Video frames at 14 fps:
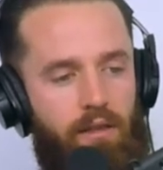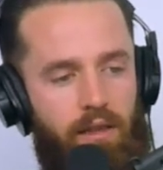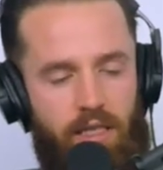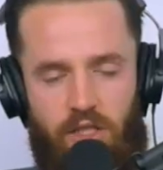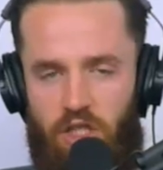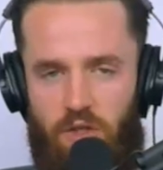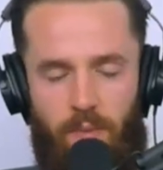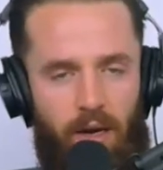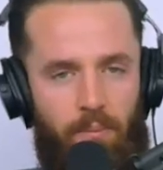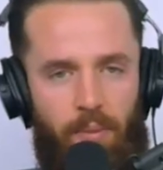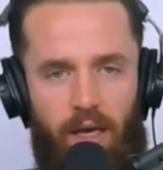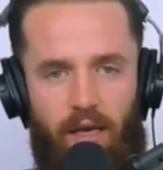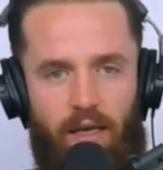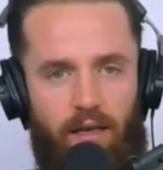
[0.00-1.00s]
it's just been a
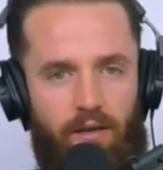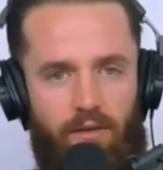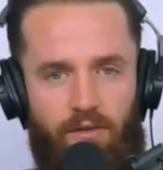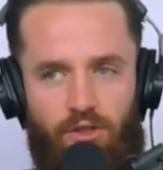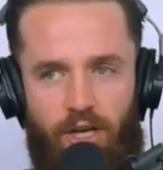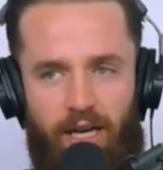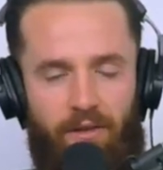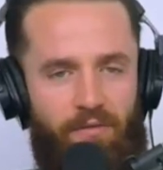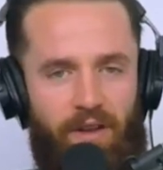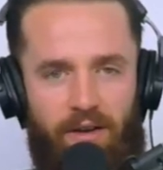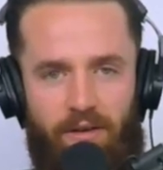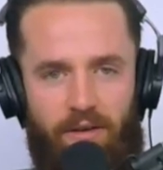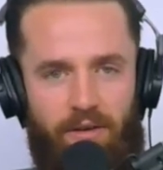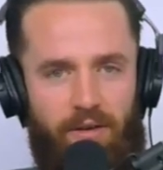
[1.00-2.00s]
big trying to
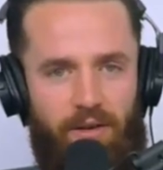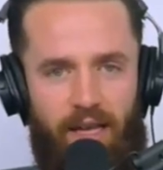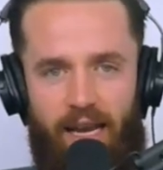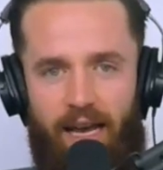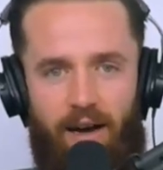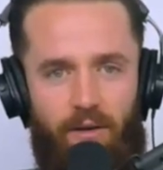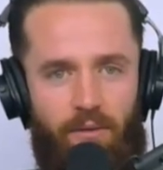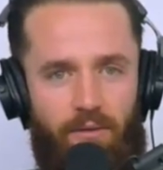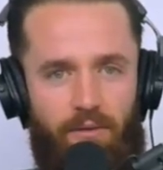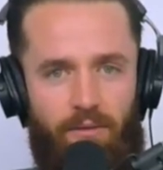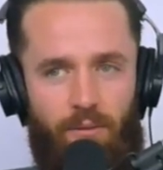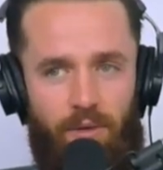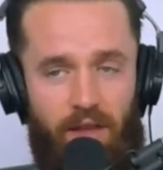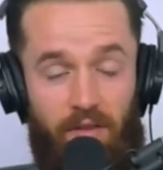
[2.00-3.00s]
figure it out
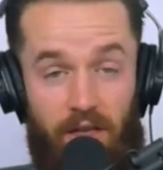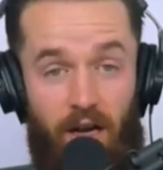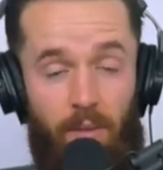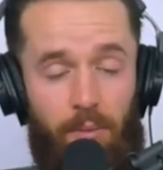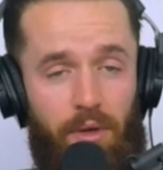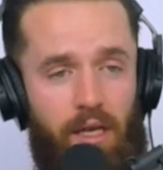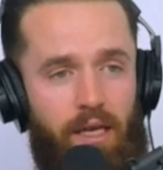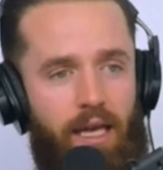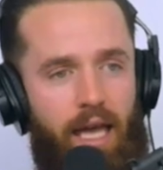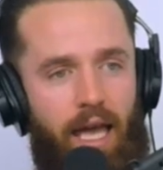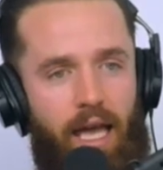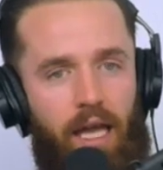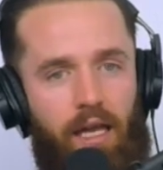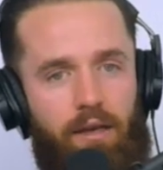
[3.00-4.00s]
within the company,
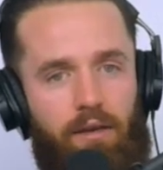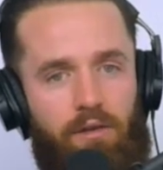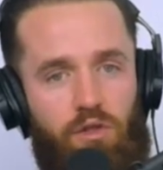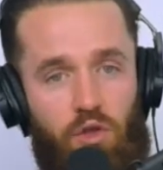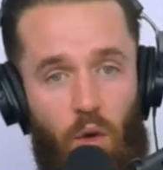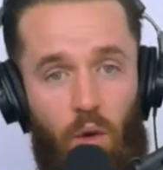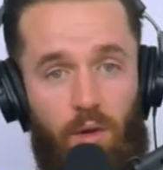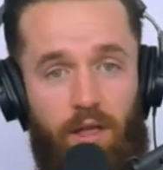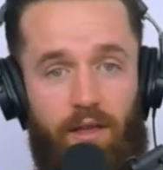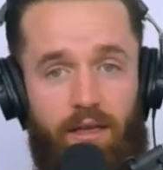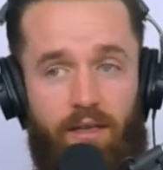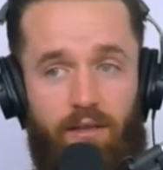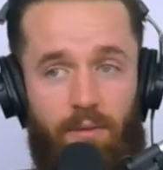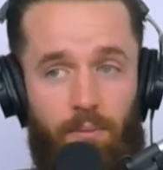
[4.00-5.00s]
and solely
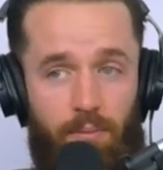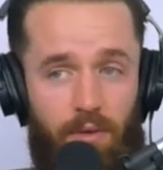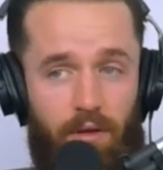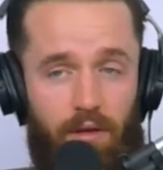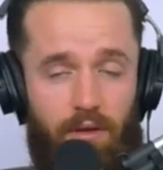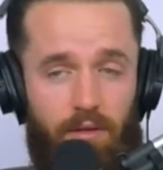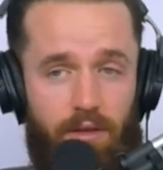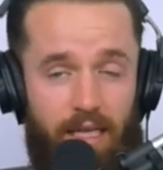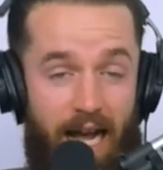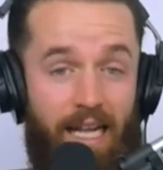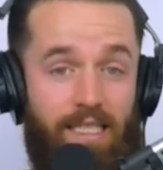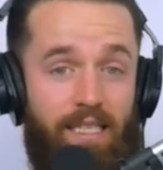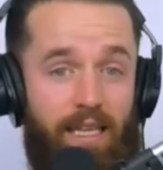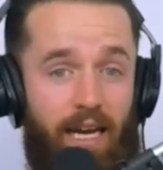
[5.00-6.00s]
the
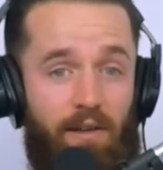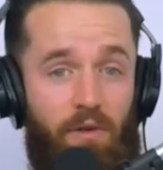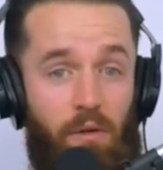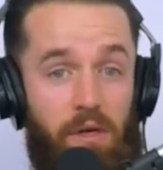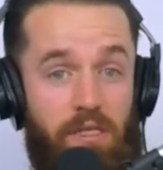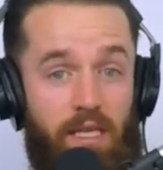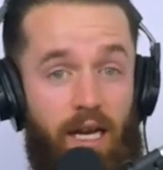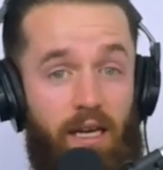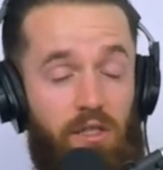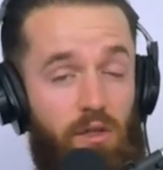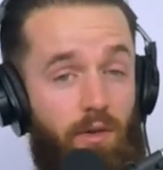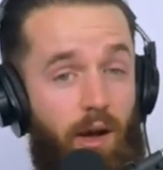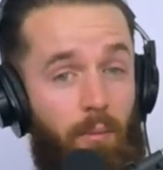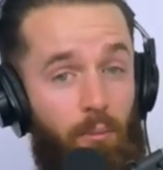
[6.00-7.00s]
content that I focus on is
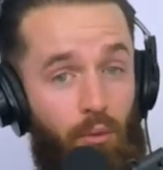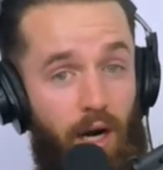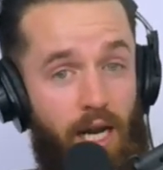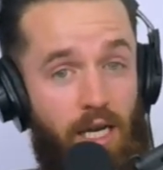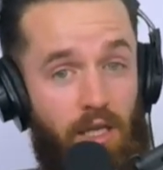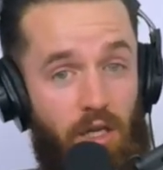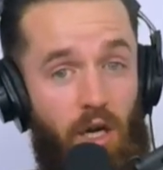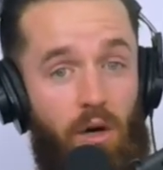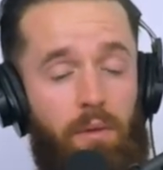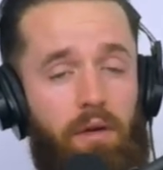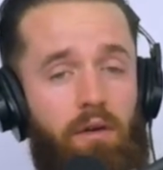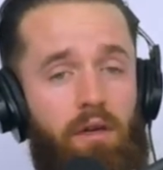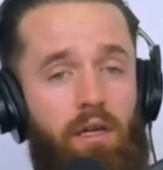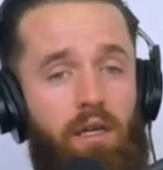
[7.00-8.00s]
around Brandon
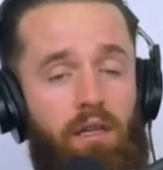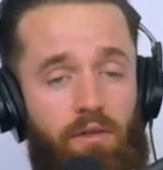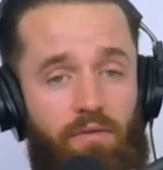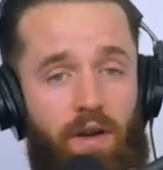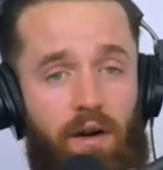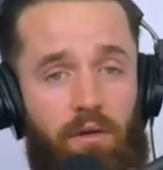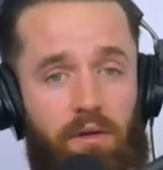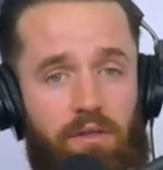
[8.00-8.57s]
Cohen, the founder